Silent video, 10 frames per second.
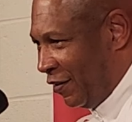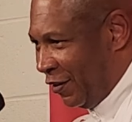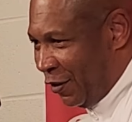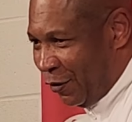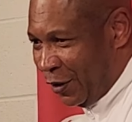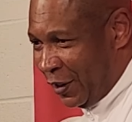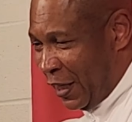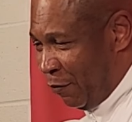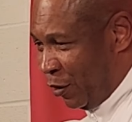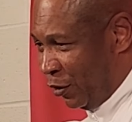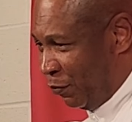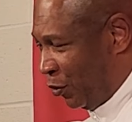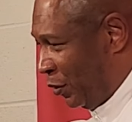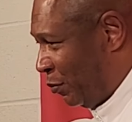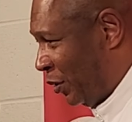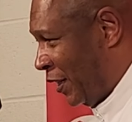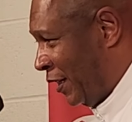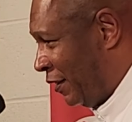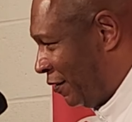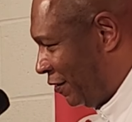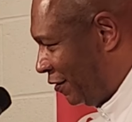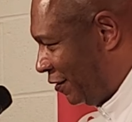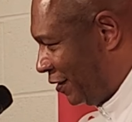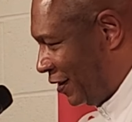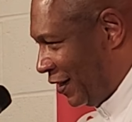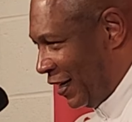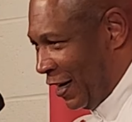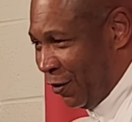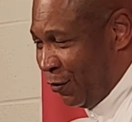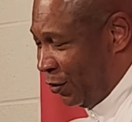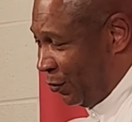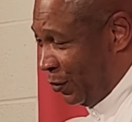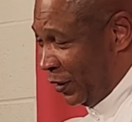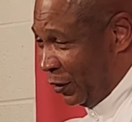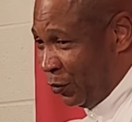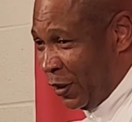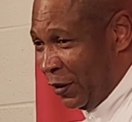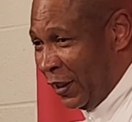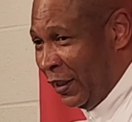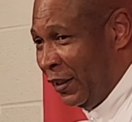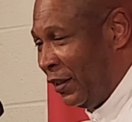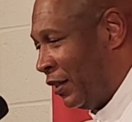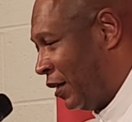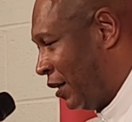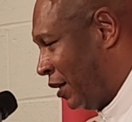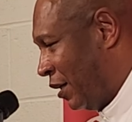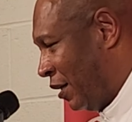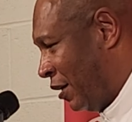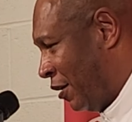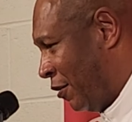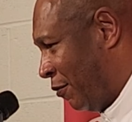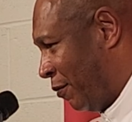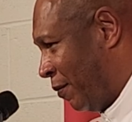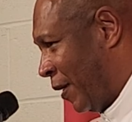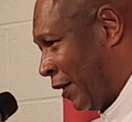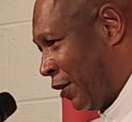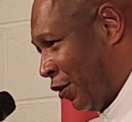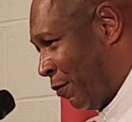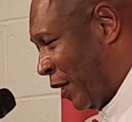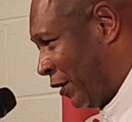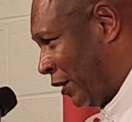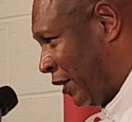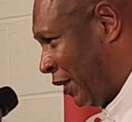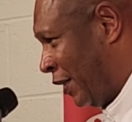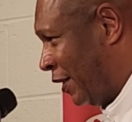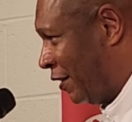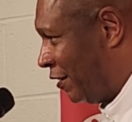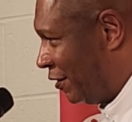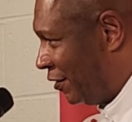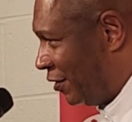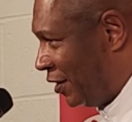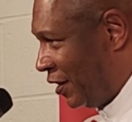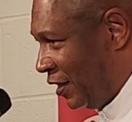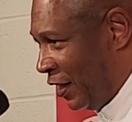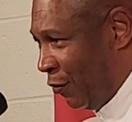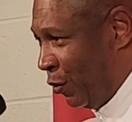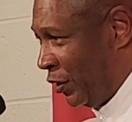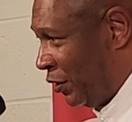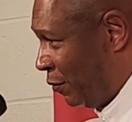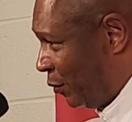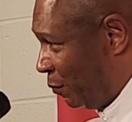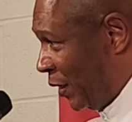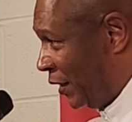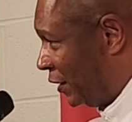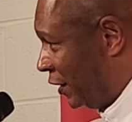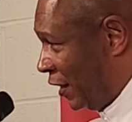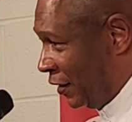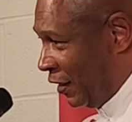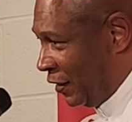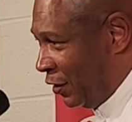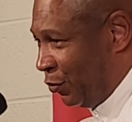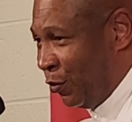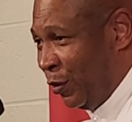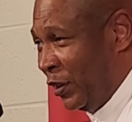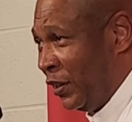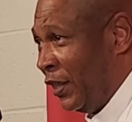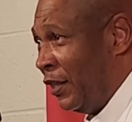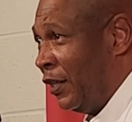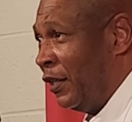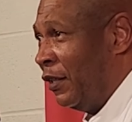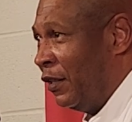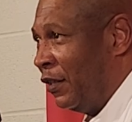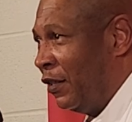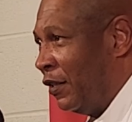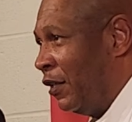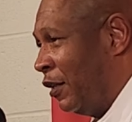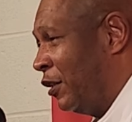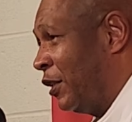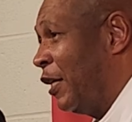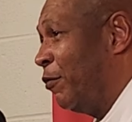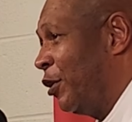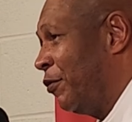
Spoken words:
You know, the statement is pretty plain. I don't want to really dwell in it. I care about the kid, and I wish him the best, and I think that's what we said in the statement.